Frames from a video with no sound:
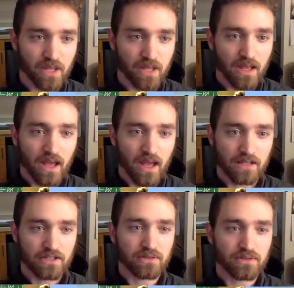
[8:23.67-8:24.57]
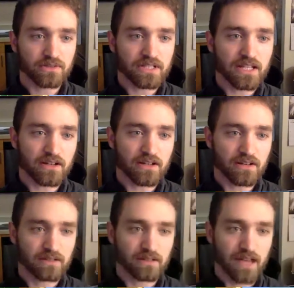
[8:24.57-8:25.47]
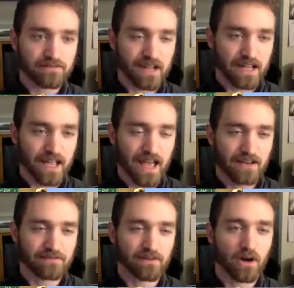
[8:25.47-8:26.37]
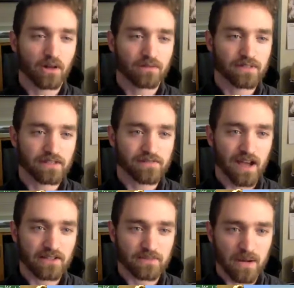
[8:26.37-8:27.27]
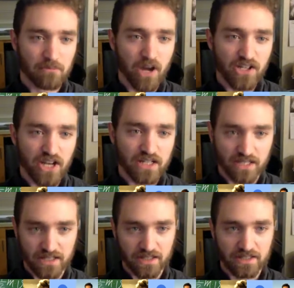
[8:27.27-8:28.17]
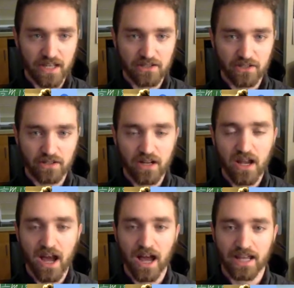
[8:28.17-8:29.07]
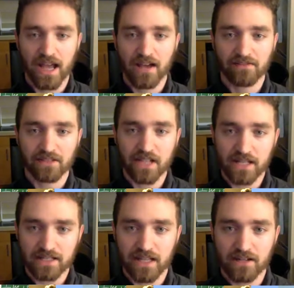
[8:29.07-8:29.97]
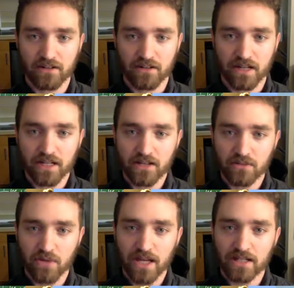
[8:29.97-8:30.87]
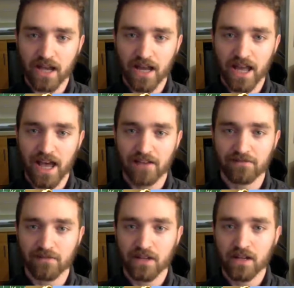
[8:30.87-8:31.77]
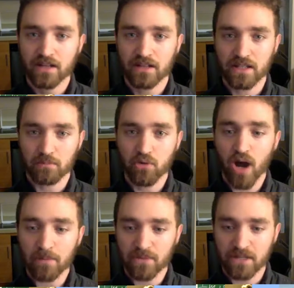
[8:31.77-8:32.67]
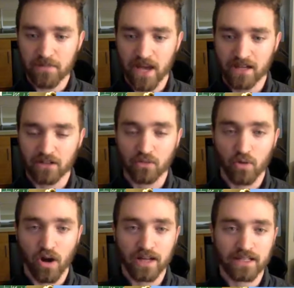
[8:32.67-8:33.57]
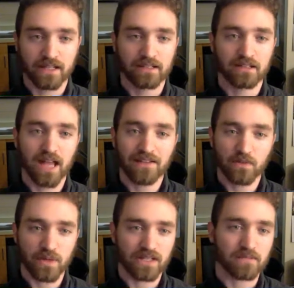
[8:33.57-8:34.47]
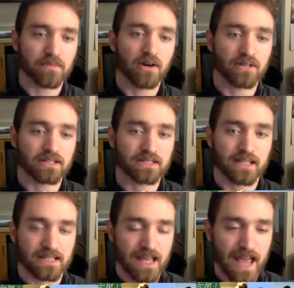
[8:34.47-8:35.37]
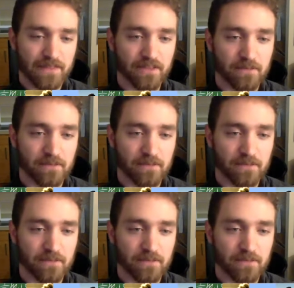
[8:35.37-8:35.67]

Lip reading: And so you'll see here on the left, I have all of the files in my project. In the center, I have the text editor. And on the right, I have the property panel where I can live tweak components as I add them.